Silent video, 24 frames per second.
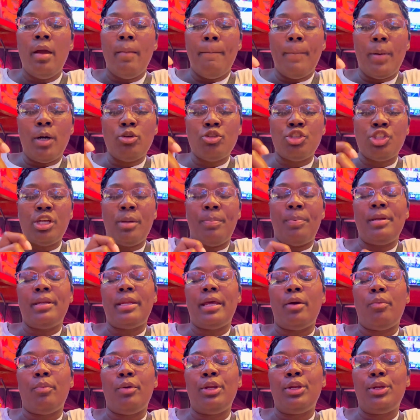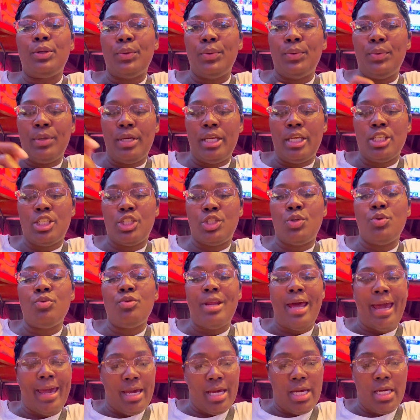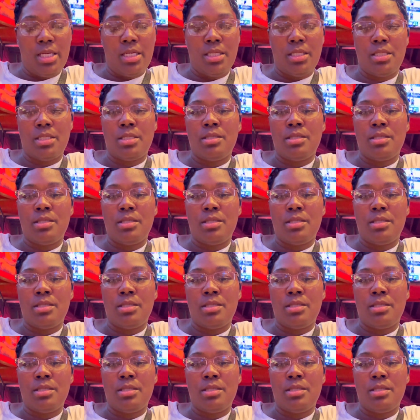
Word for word: Most shipping that we do is 2 days.